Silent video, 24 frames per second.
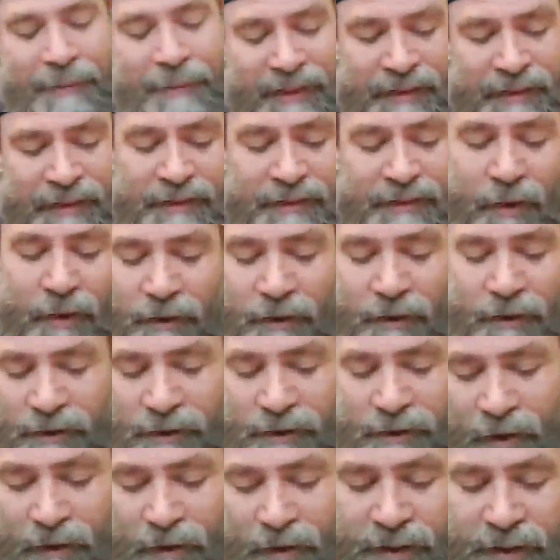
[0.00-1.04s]
is dark
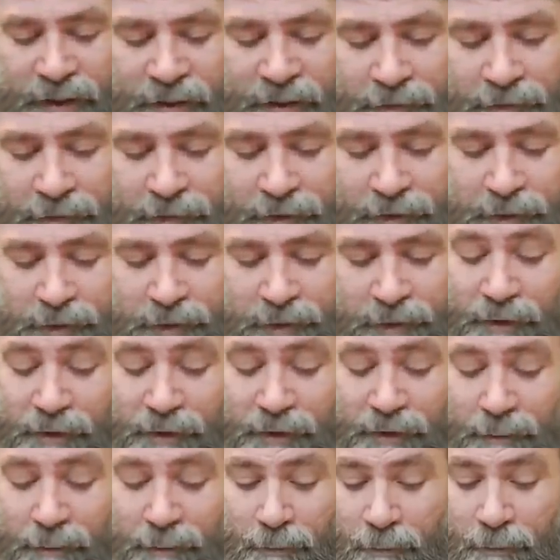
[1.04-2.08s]
chocolate infused with
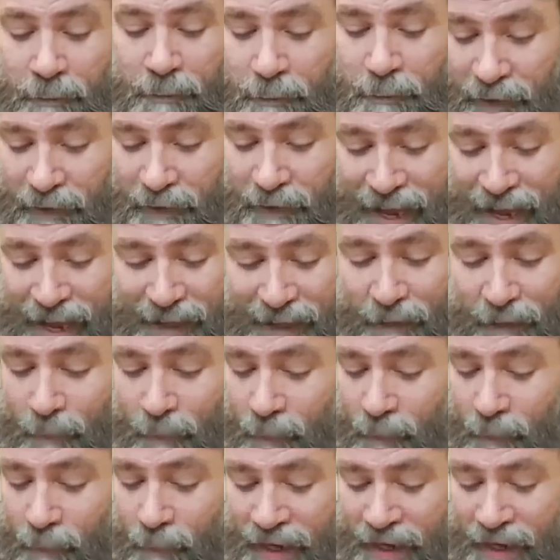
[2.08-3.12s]
black
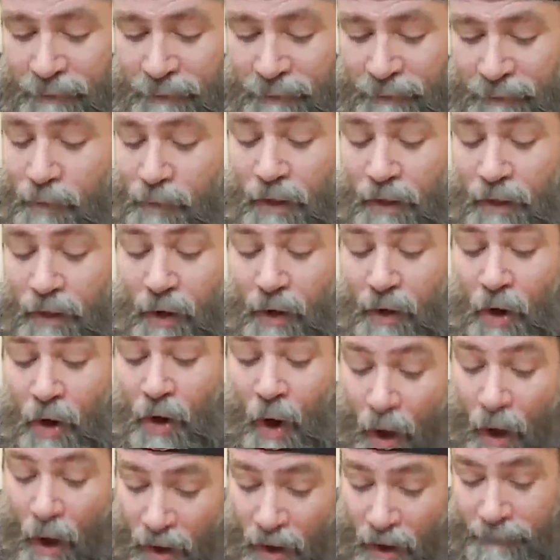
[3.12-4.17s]
rifle
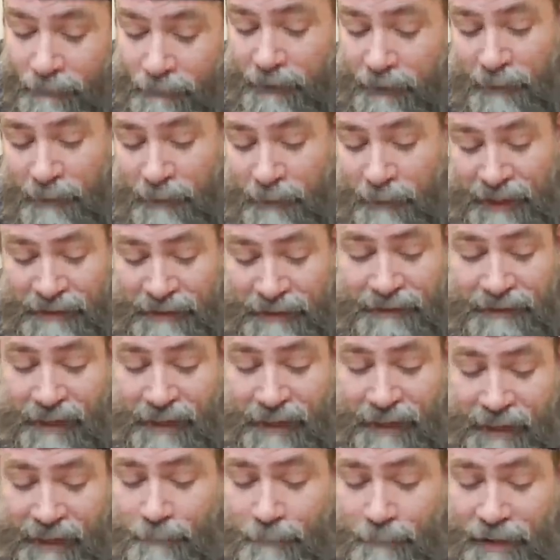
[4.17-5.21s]
coffee beans
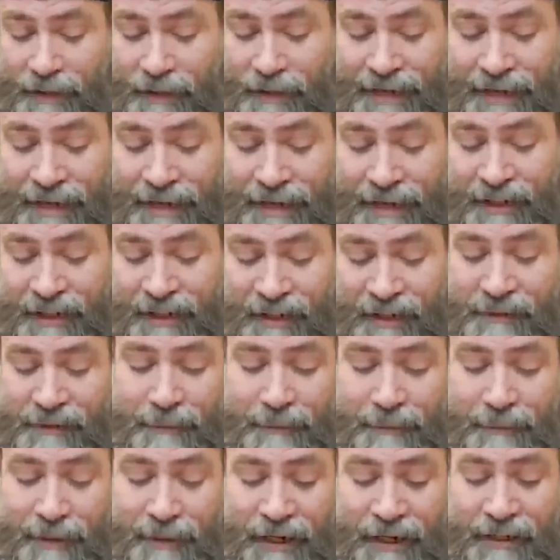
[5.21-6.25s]
and black cherries
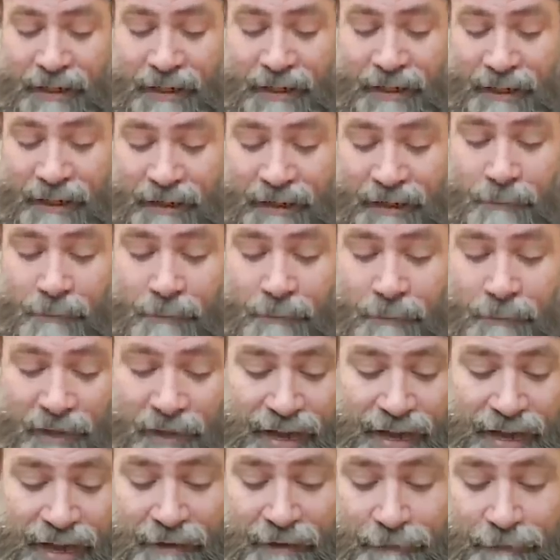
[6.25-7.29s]
marinated in black
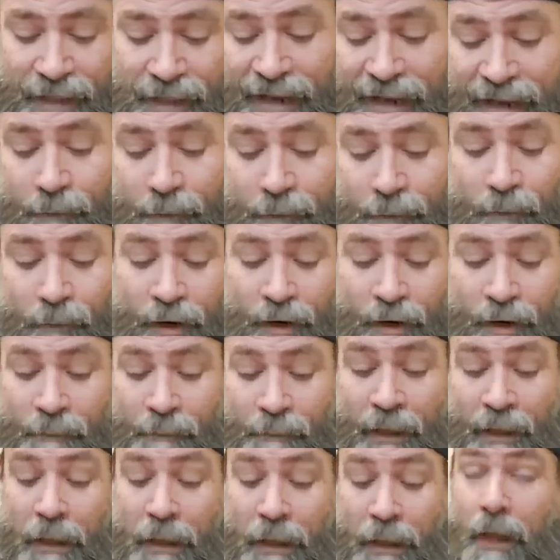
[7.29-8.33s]
flag rum.
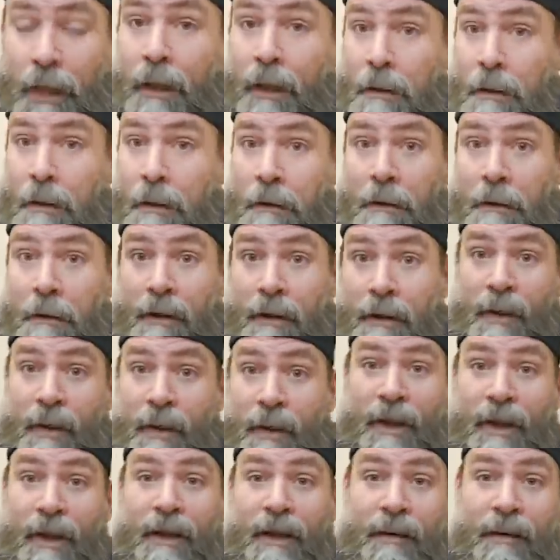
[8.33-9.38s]
All